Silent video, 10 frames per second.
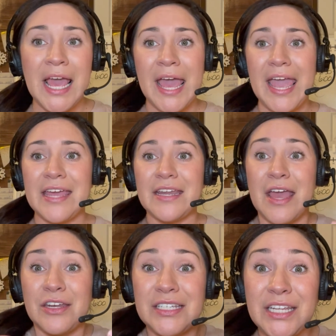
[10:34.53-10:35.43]
and
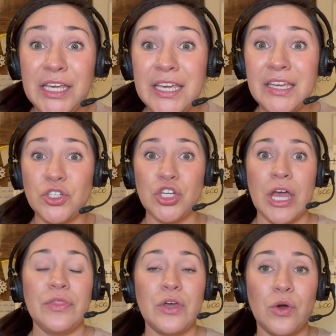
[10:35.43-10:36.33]
teach
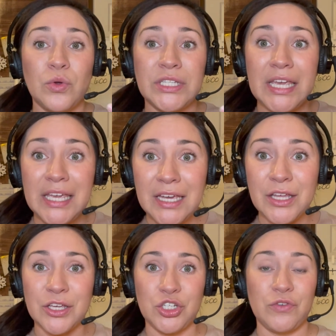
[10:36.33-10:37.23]
those
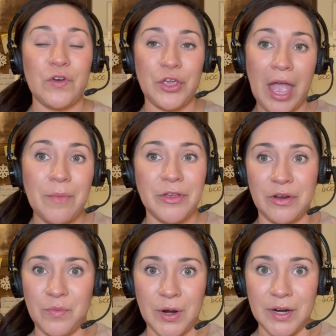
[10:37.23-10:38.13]
English vocabulary
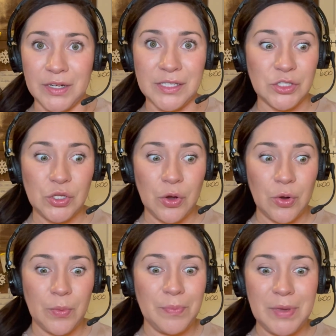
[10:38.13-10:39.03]
words.
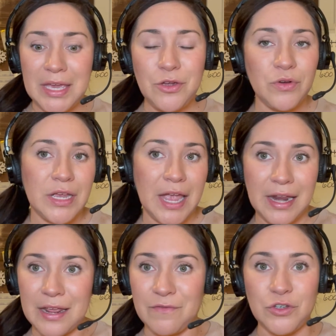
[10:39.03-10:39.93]
So be
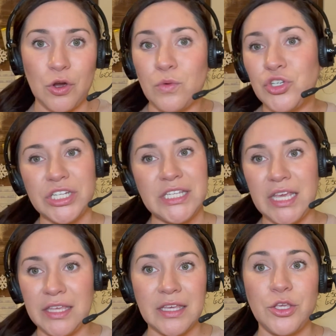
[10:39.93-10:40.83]
creative. Don't just
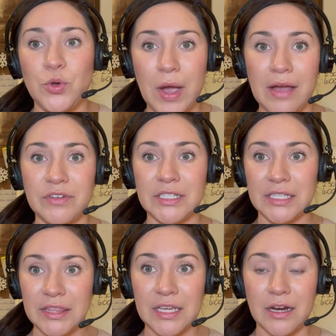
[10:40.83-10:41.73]
think that you have to
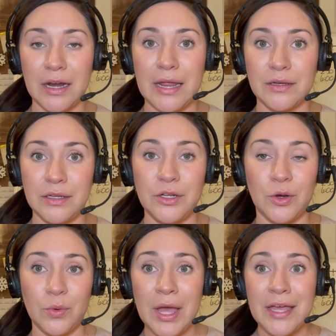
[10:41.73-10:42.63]
sit there and,
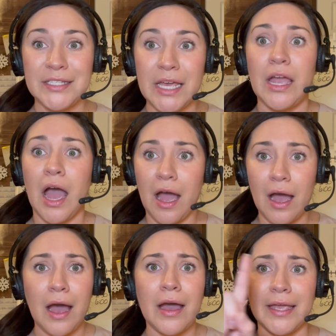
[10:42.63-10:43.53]
say,
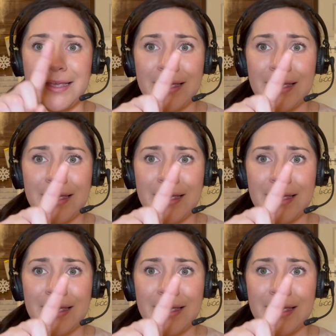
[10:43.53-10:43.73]
I